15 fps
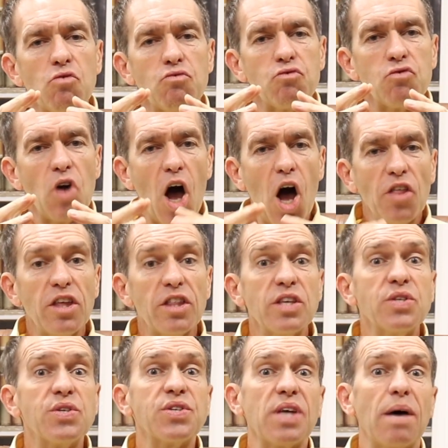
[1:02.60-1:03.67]
rather
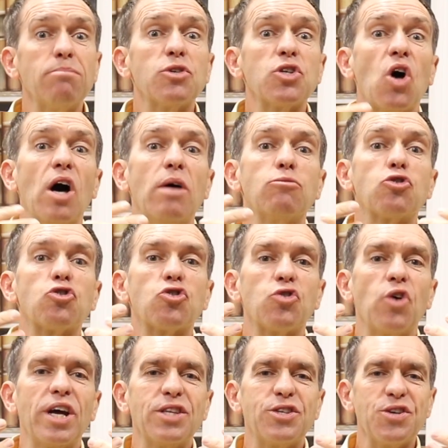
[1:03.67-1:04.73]
than sometimes
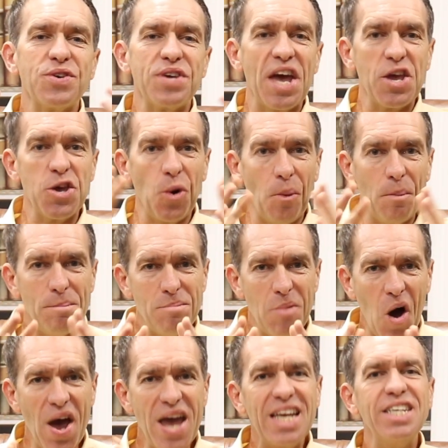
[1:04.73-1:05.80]
trying to get your
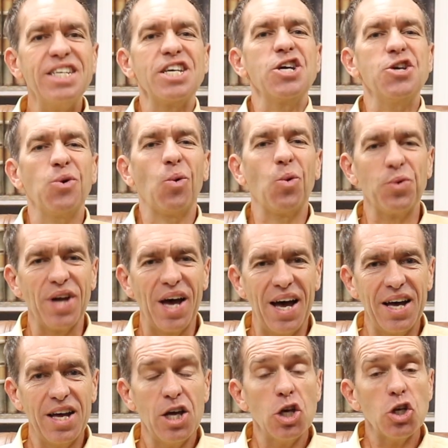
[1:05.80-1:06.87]
mind in order,
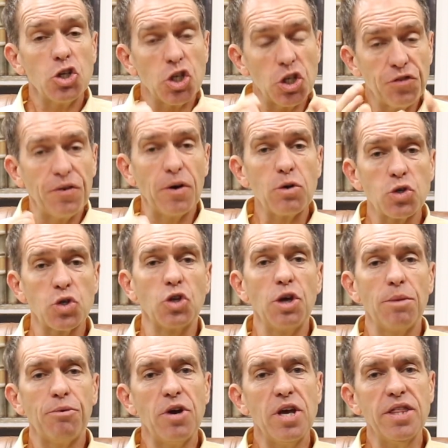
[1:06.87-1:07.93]
just focus on
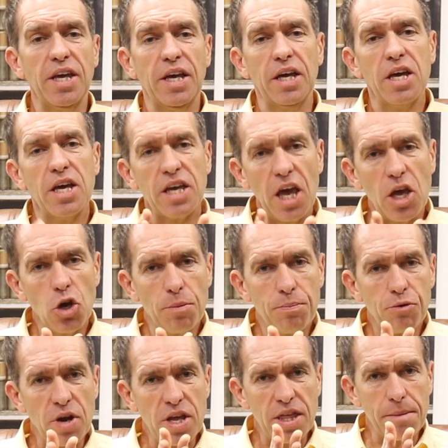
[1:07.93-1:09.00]
your breathing. Get your
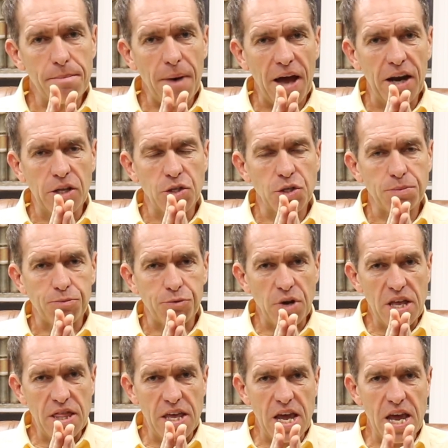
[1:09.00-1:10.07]
breathing balanced.
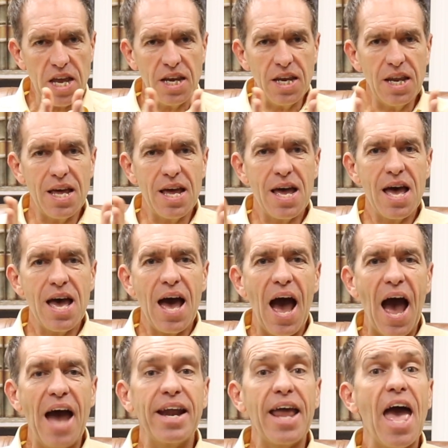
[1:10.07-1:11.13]
Breathe in
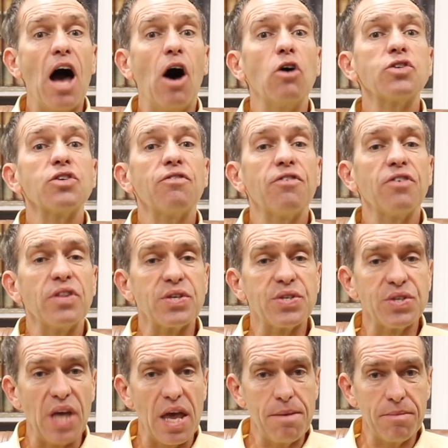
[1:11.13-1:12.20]
and out for the
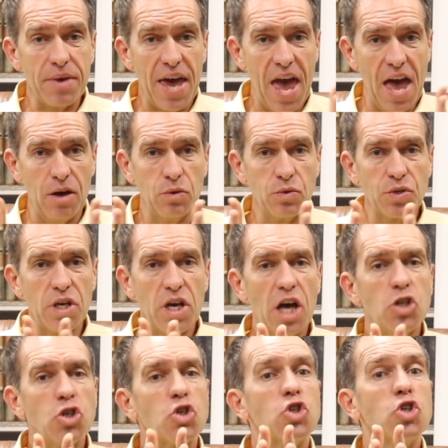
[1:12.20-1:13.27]
same count.
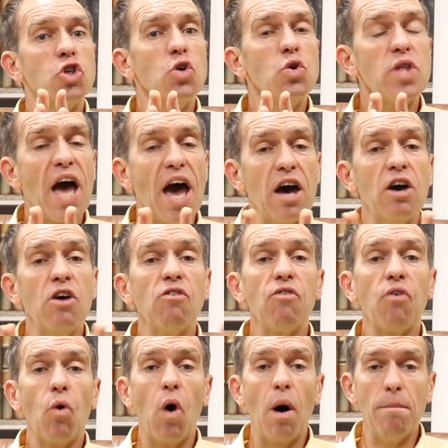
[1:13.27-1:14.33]
And just do that
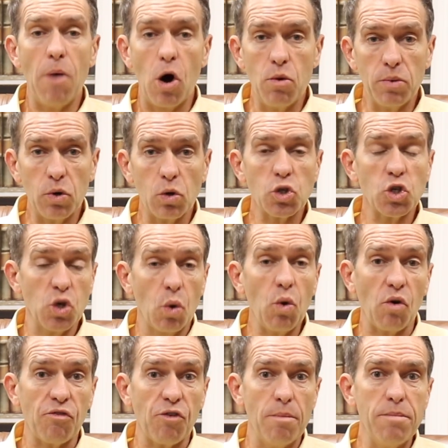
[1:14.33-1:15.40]
for a moment or two,
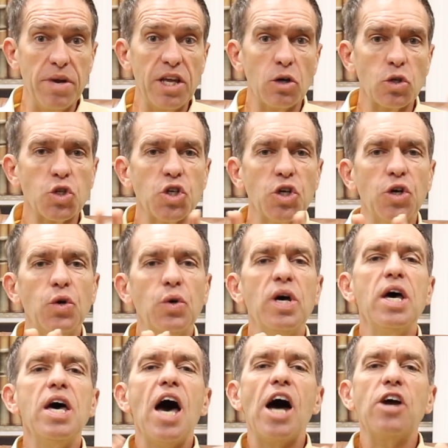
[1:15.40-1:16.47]
or for a minute or two,
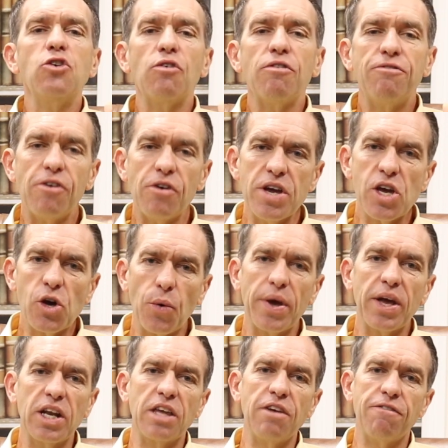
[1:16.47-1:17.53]
and you'll very
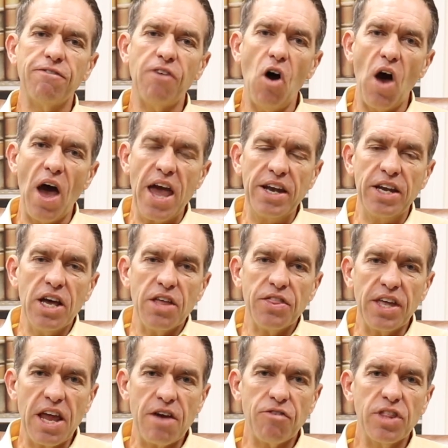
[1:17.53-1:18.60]
quickly find
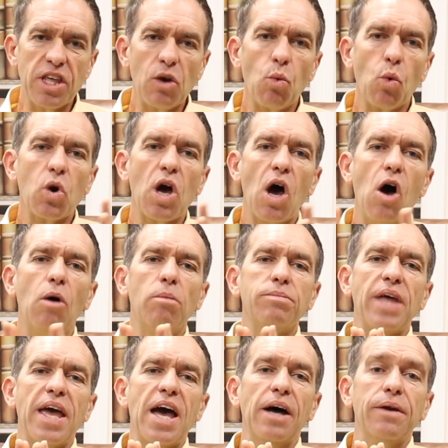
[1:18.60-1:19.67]
that everything will calm
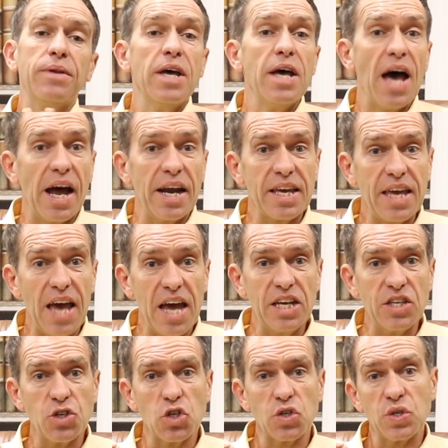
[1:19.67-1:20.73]
down. And again,
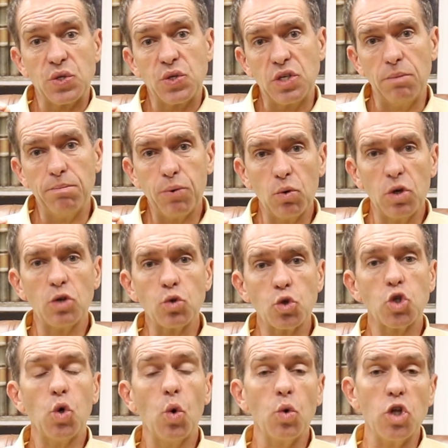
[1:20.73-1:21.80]
it's just a simple little
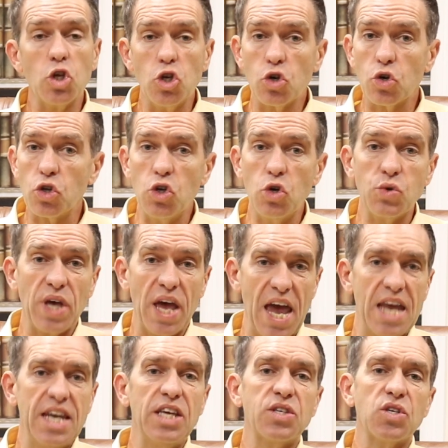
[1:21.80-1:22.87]
tool that you can use at
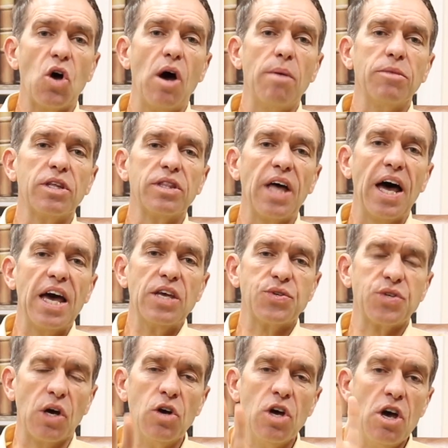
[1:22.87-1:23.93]
any time of the day.
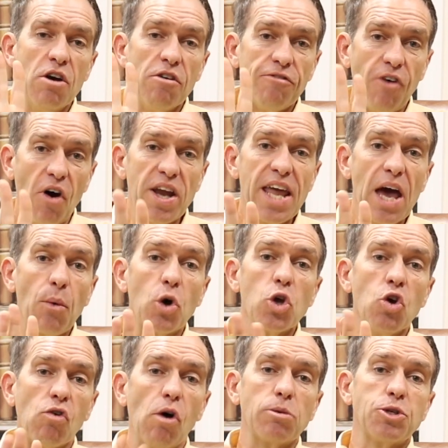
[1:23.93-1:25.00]
So find out what
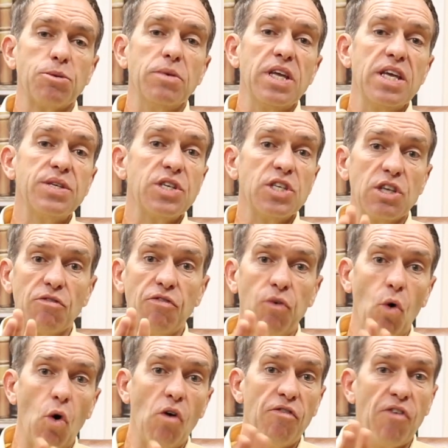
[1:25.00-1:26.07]
your optimum is. Is it
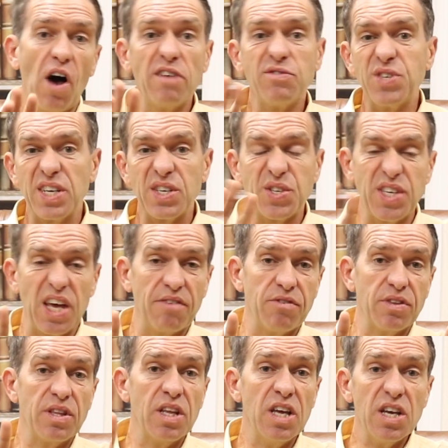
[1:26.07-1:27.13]
four, five, six,
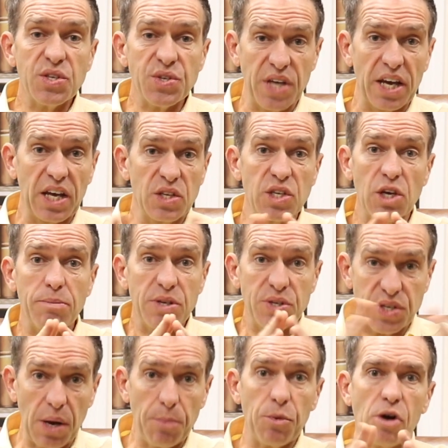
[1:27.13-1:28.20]
seven seconds? It'll be
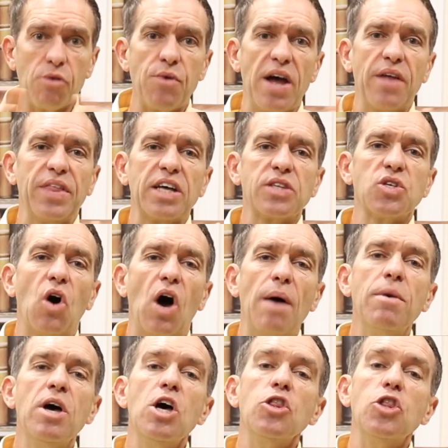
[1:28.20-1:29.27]
somewhere around that
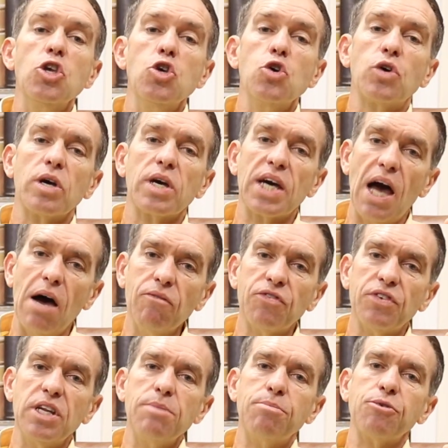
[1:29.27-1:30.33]
time that you can
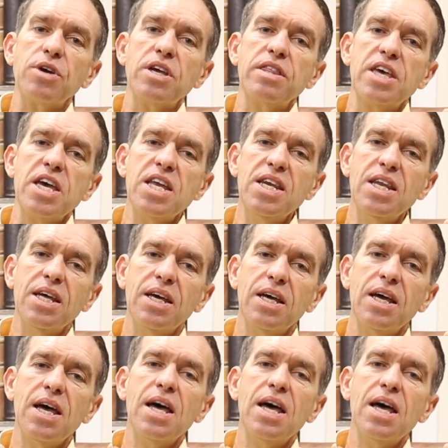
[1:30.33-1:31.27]
comfortably breathe in